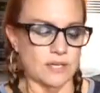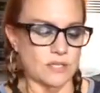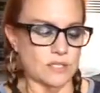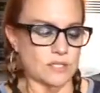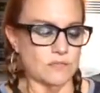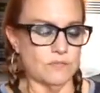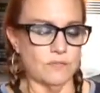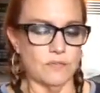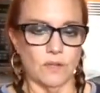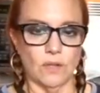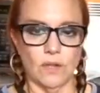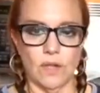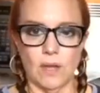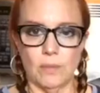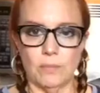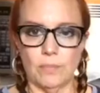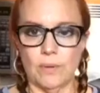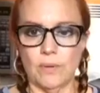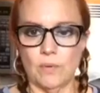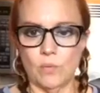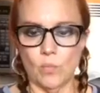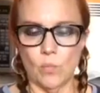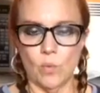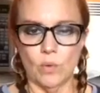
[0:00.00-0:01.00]
I just fill
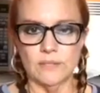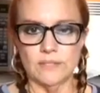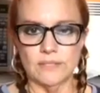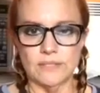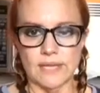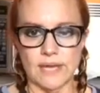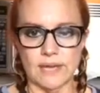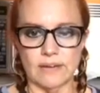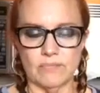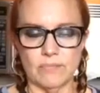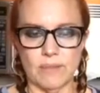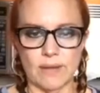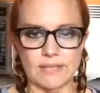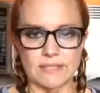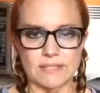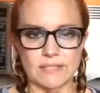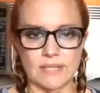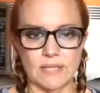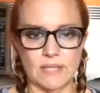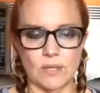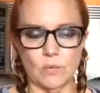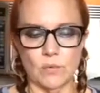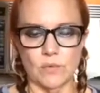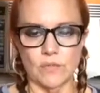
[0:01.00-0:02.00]
up one side of my
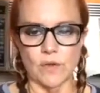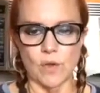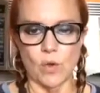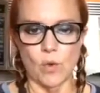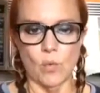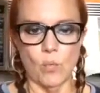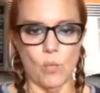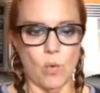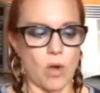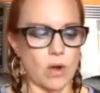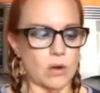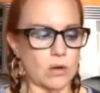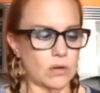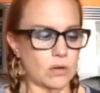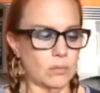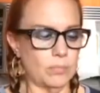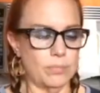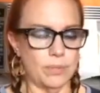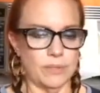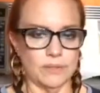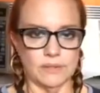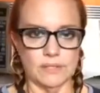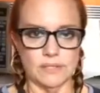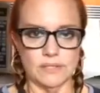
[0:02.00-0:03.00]
sink with cold
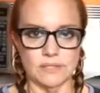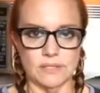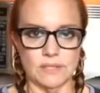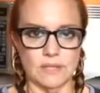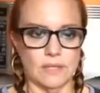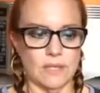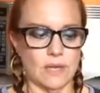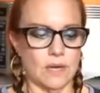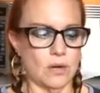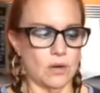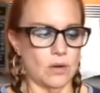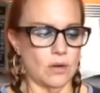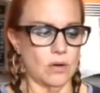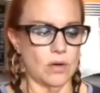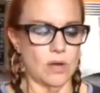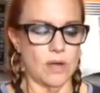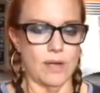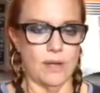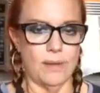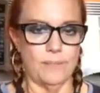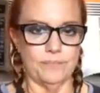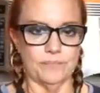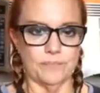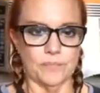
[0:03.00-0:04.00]
water, put this in
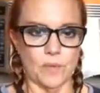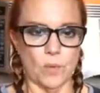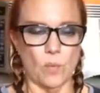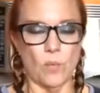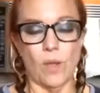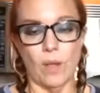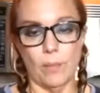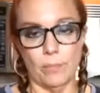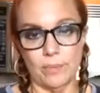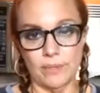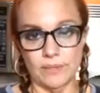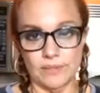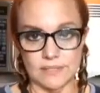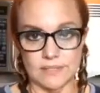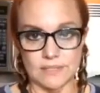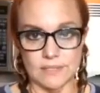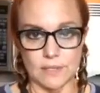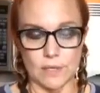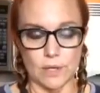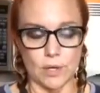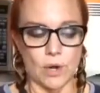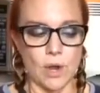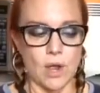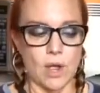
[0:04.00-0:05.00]
there. Um, well, i put
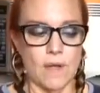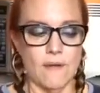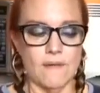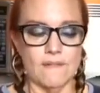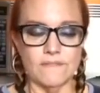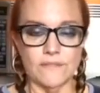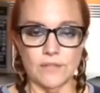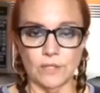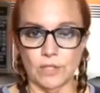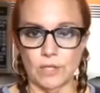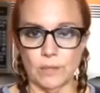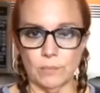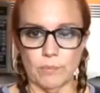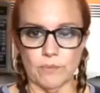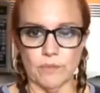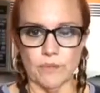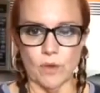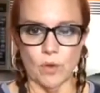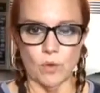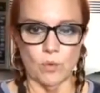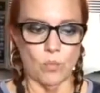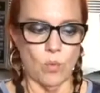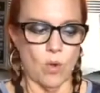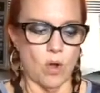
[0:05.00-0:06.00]
this in there, fill it up
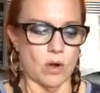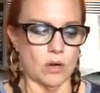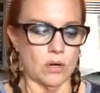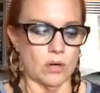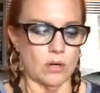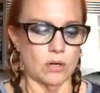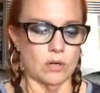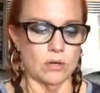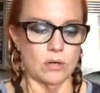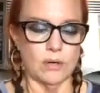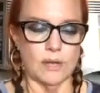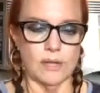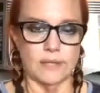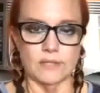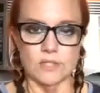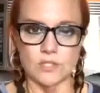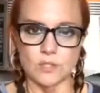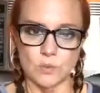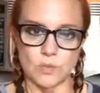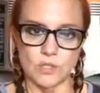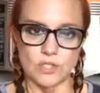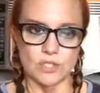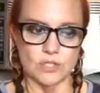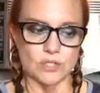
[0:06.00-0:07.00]
with cold water,
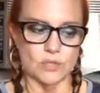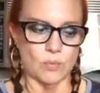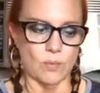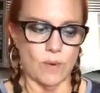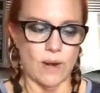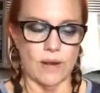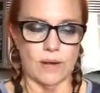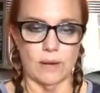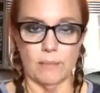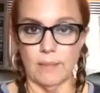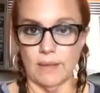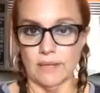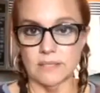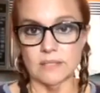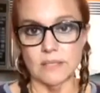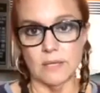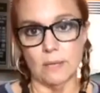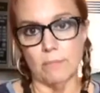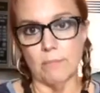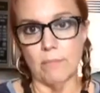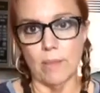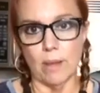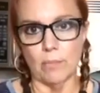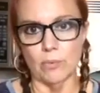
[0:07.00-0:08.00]
and swish this around. It makes
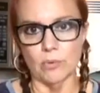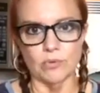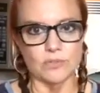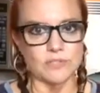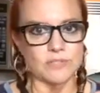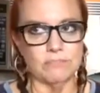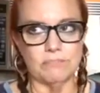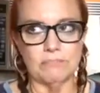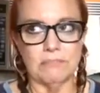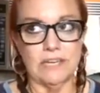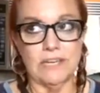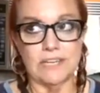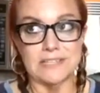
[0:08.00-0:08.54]
and it bubbles.